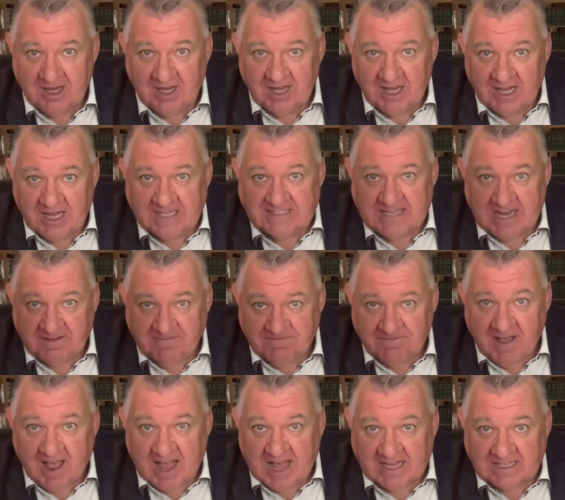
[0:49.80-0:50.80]
It is a
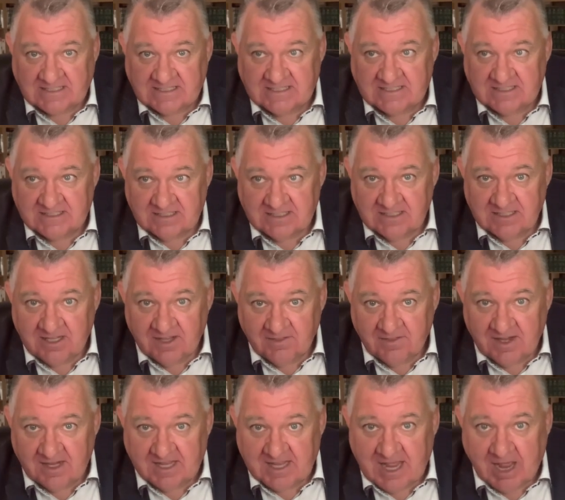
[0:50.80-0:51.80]
farce
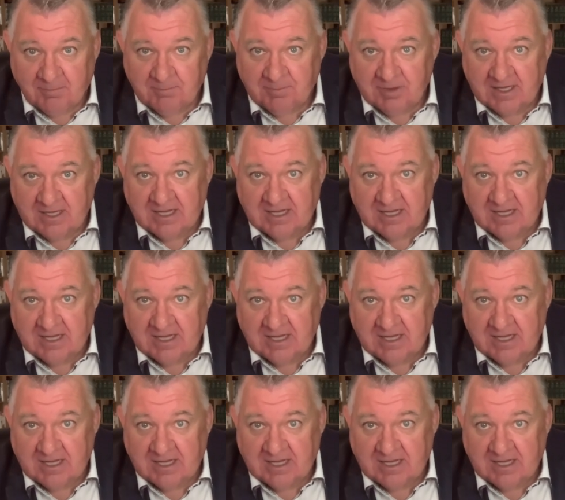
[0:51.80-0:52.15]
that a company